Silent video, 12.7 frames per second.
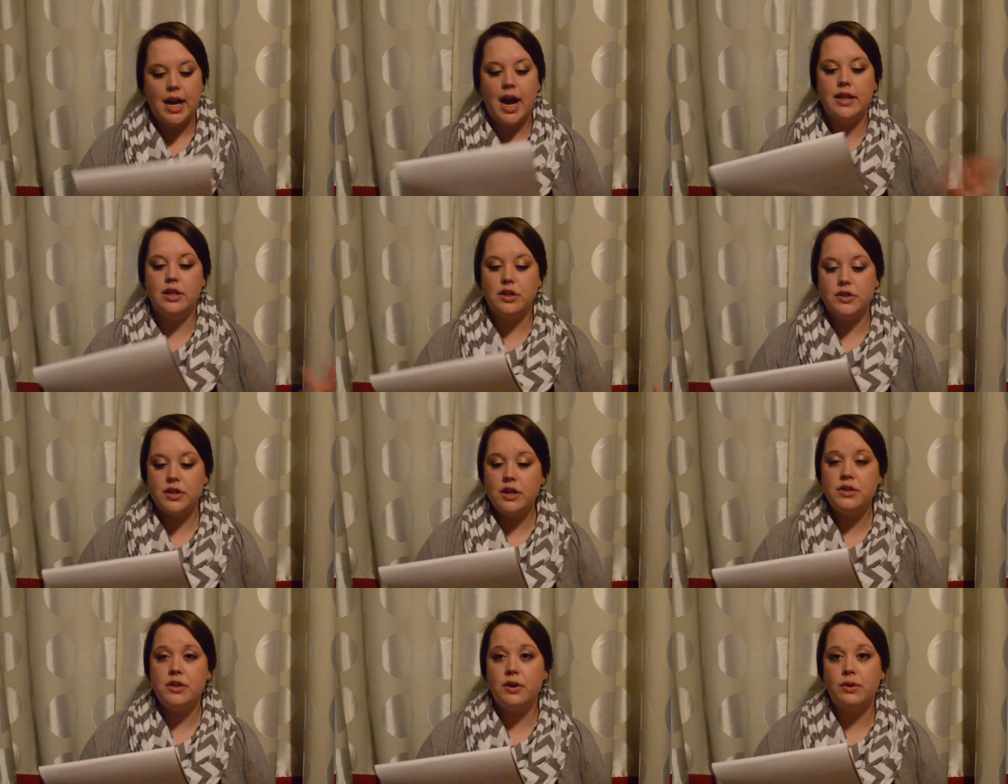And then there's
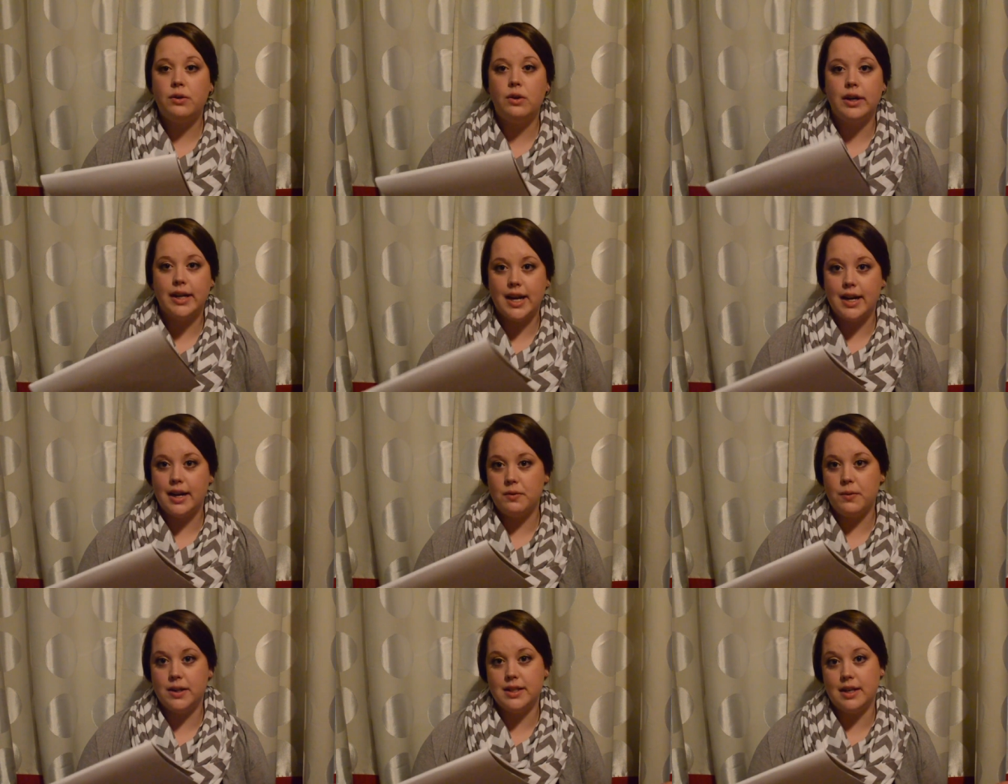also
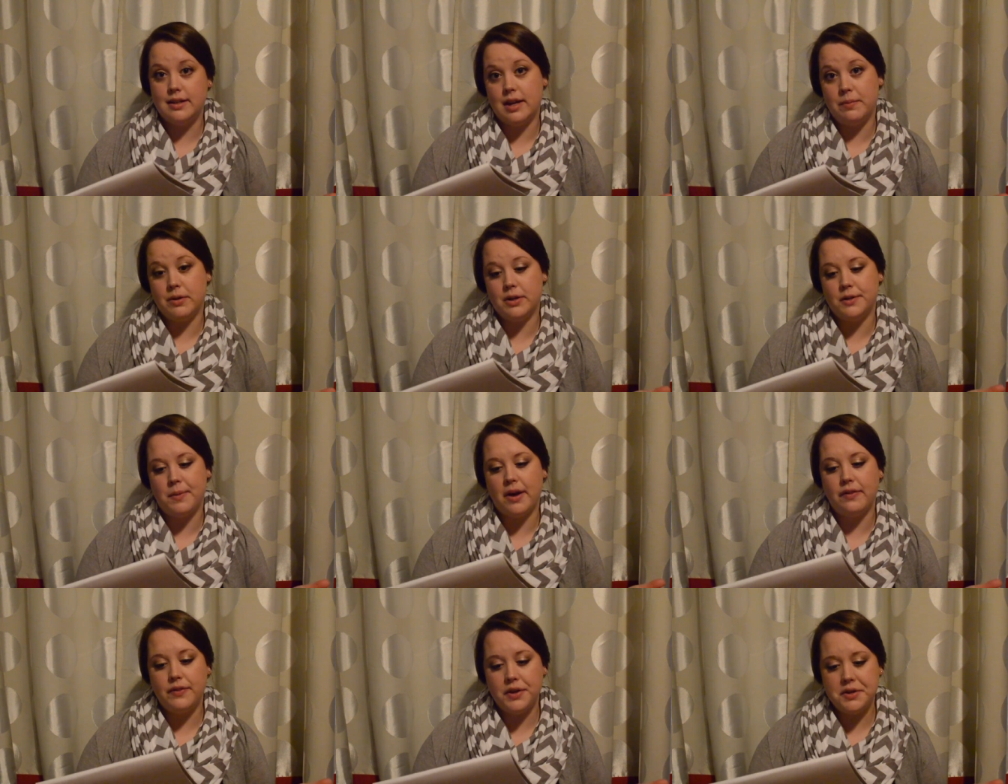organic one-size diapers by
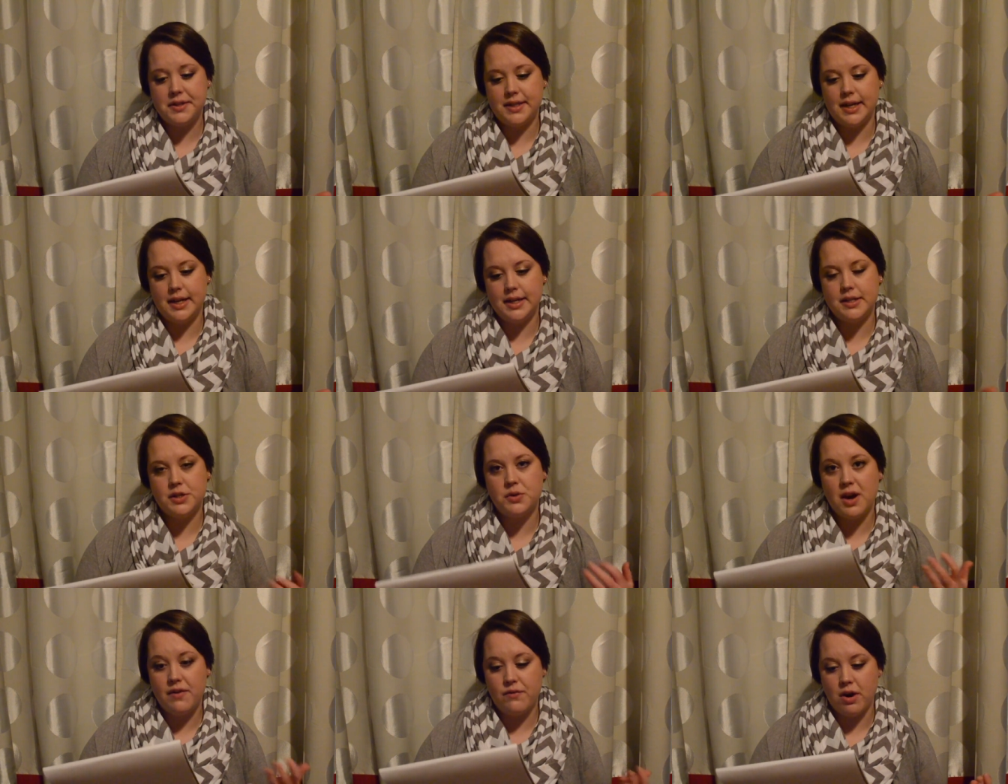Thirsties.
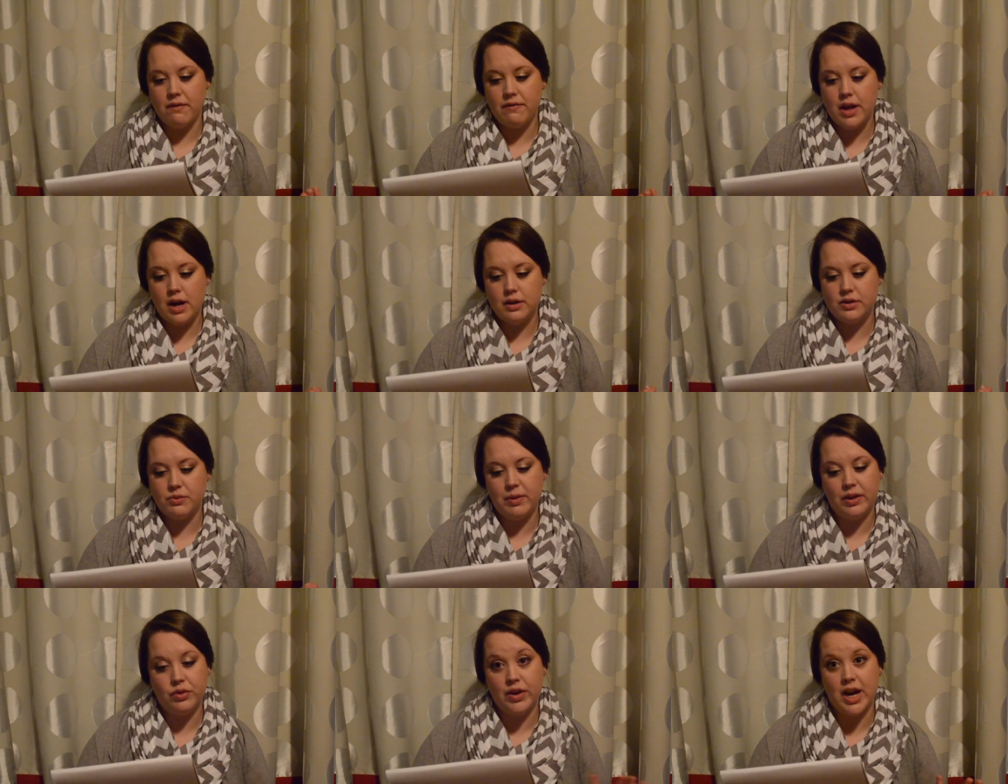24 of those would
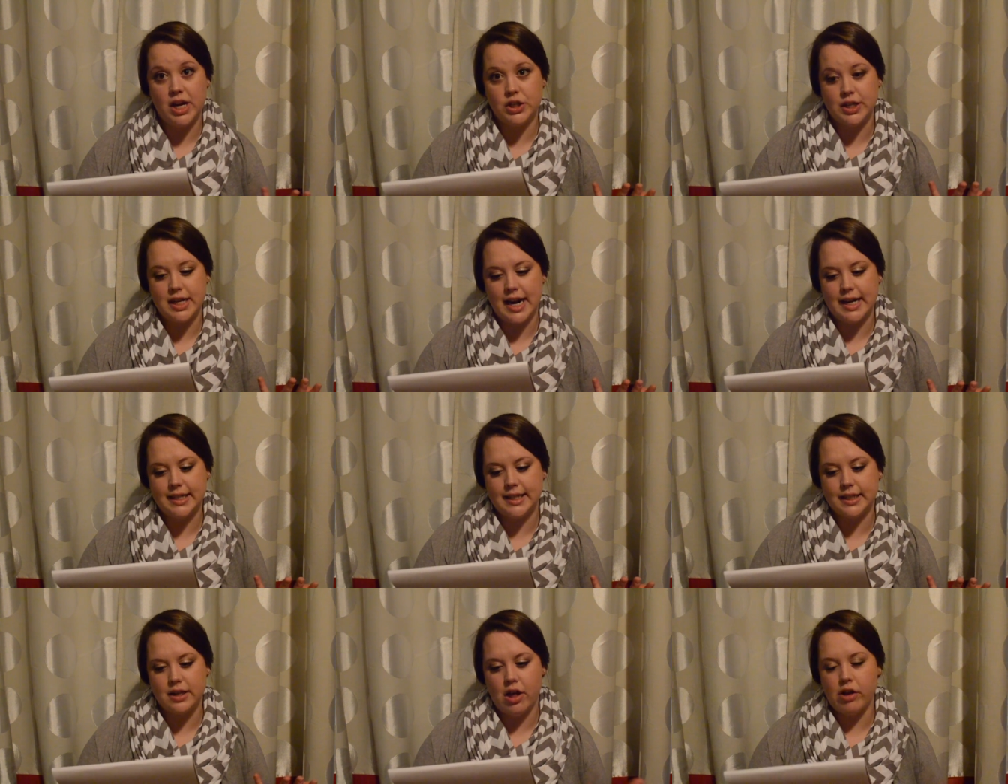be
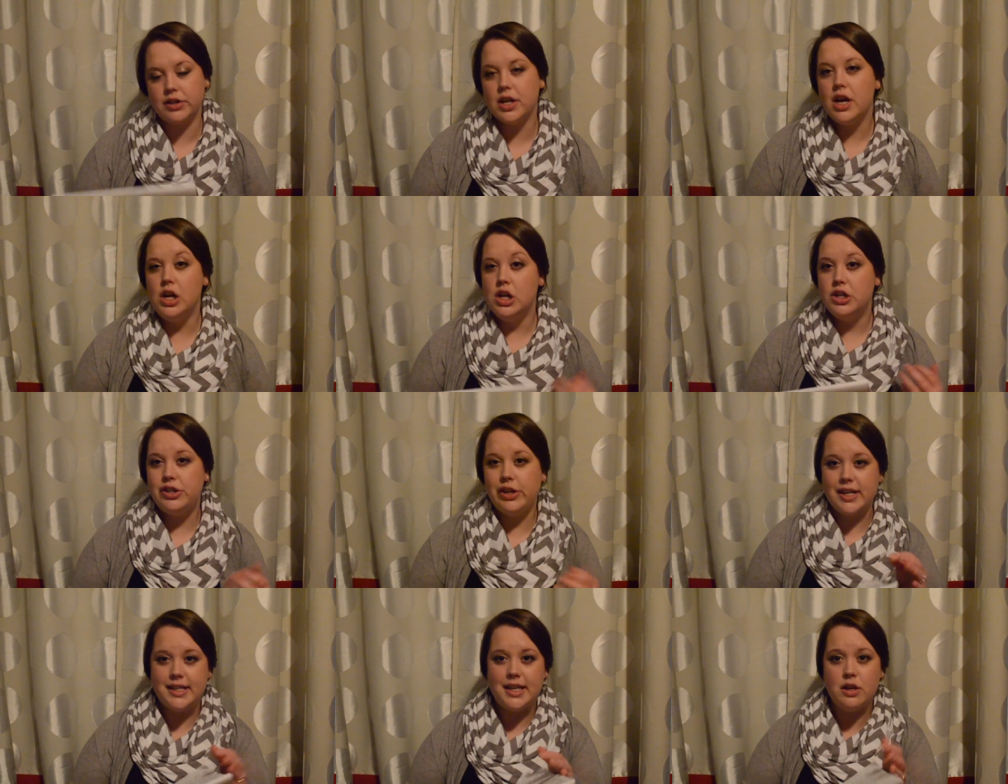$396. So you
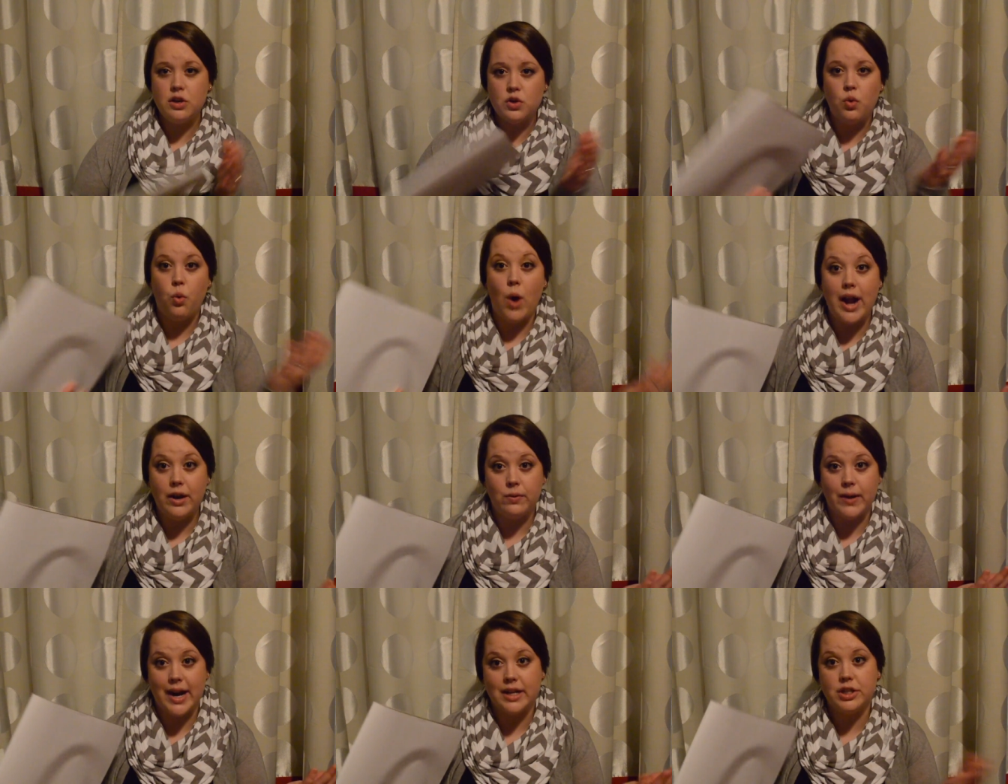can see there's quite a
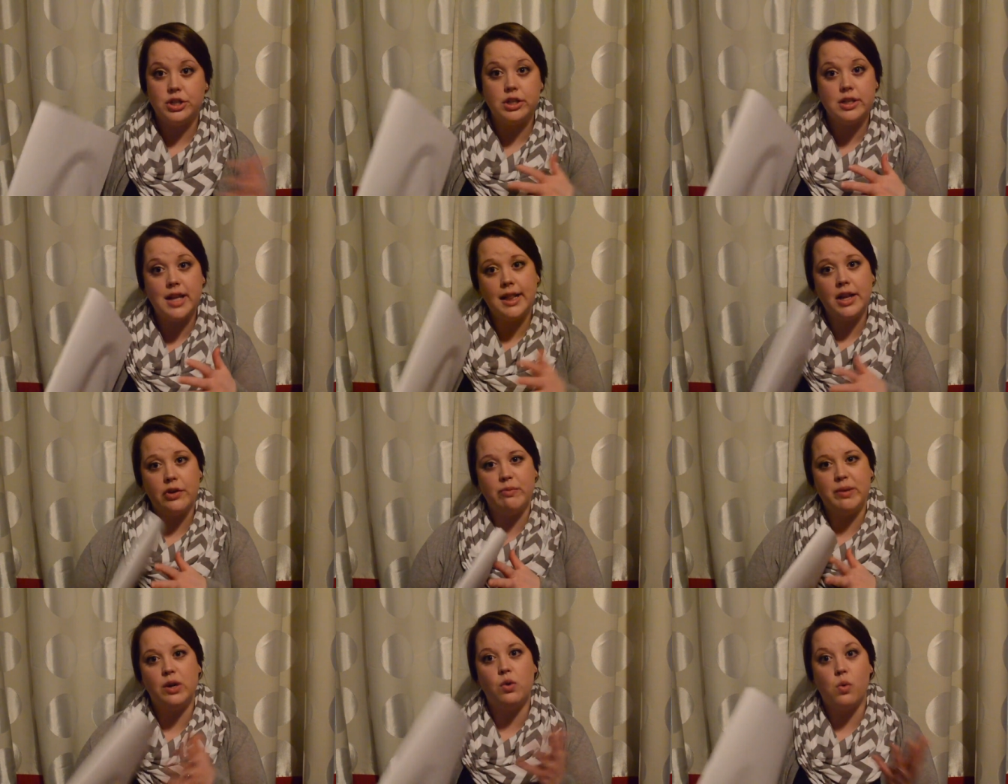range, just like there would
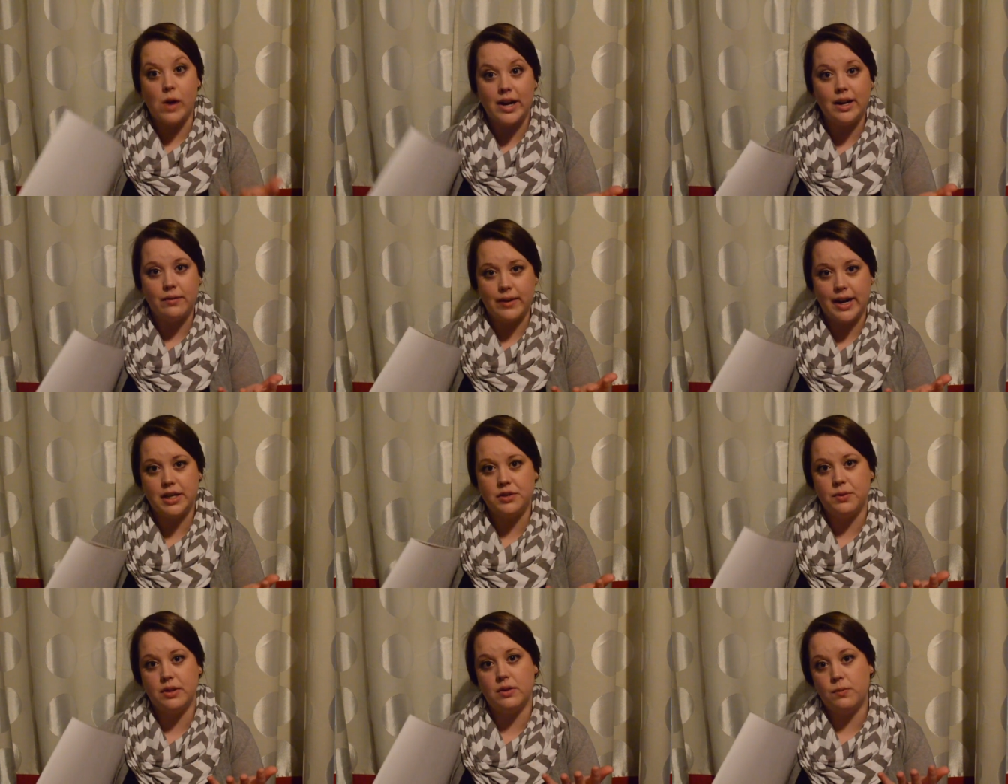be quite a
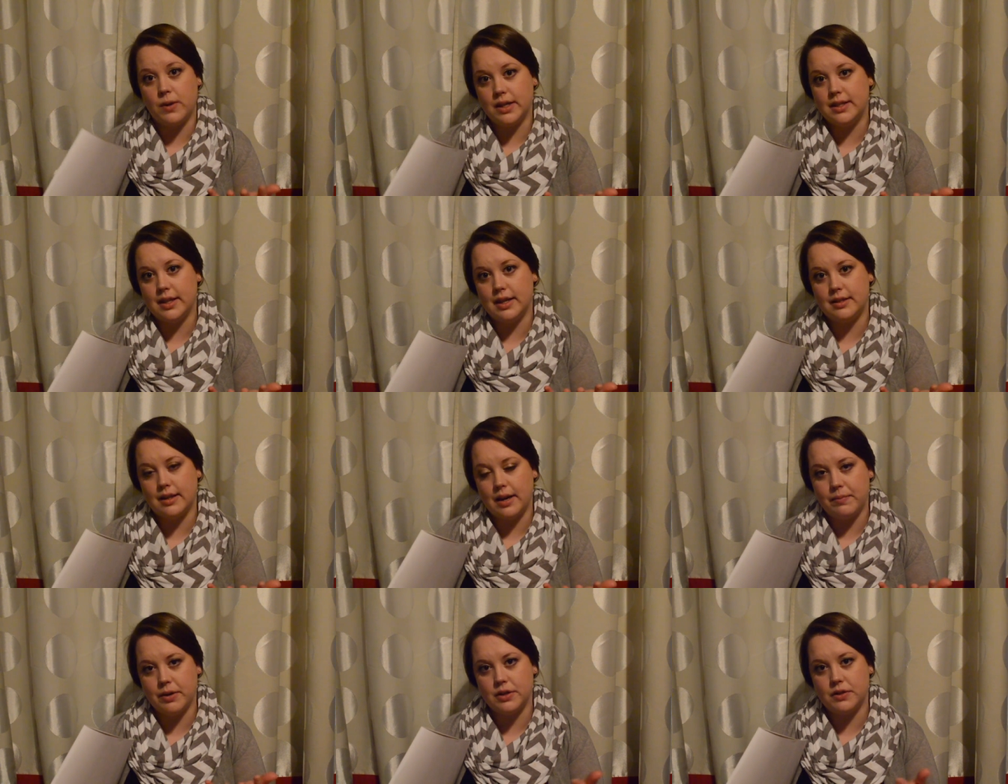range with the one-size
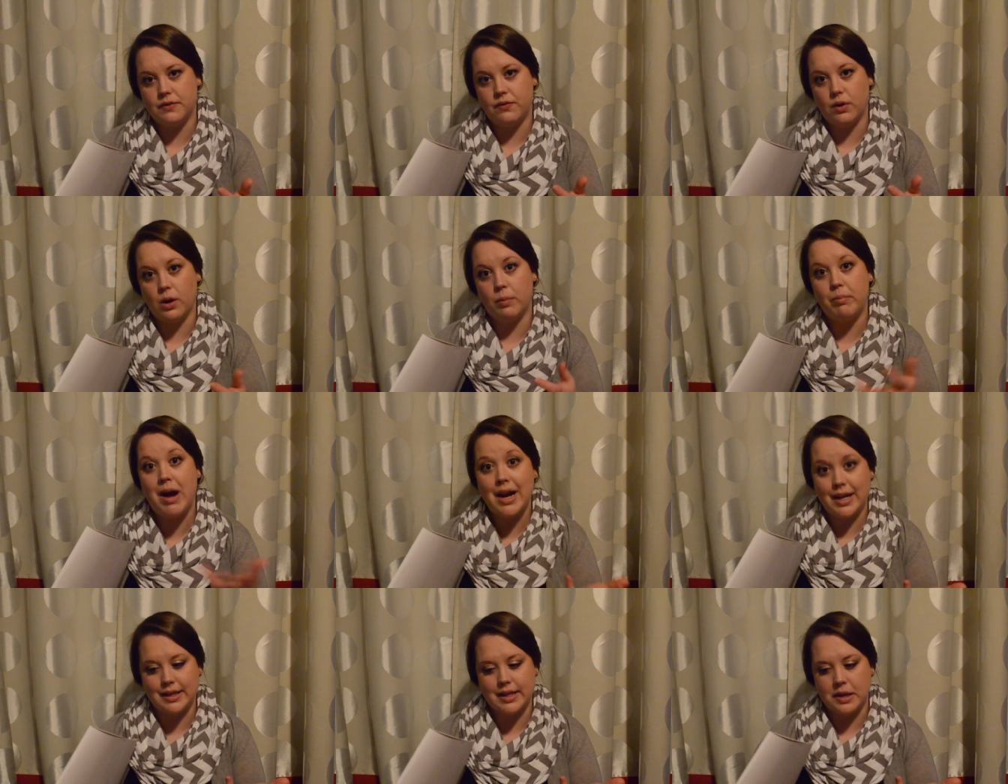diapers for
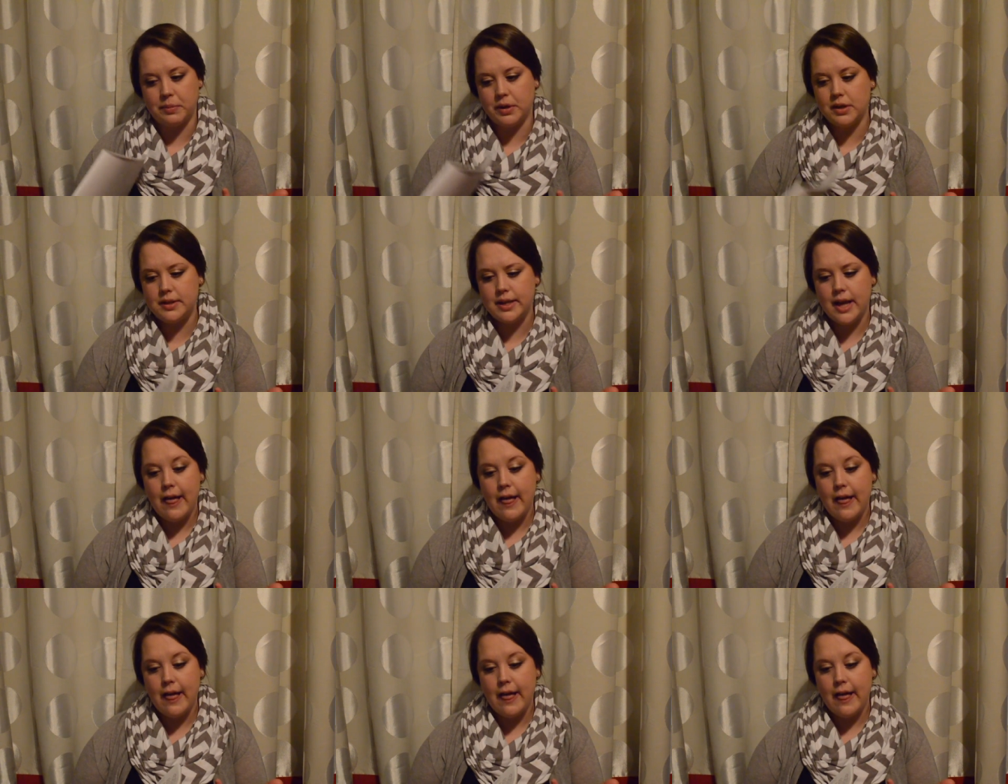pocket diapers.